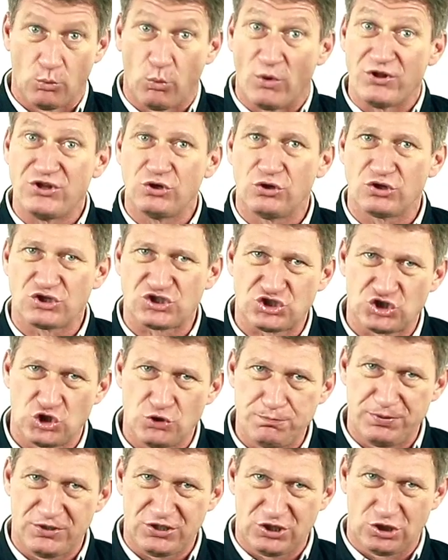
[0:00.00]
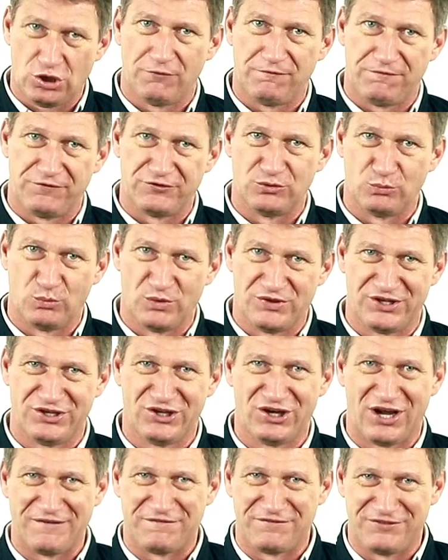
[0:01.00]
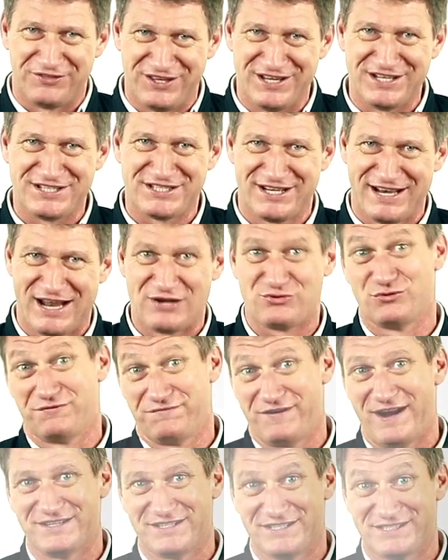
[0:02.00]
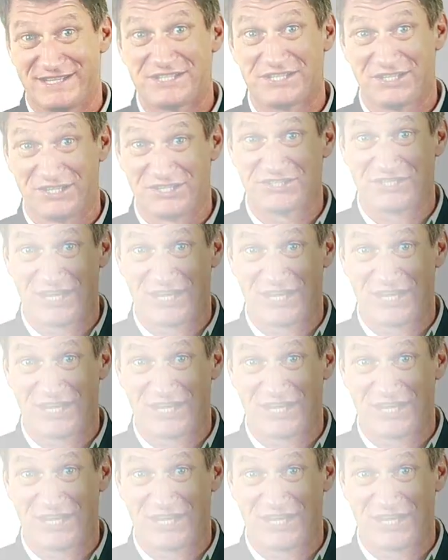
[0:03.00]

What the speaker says: When you're not super confident with a knife, this in actual fact is actually the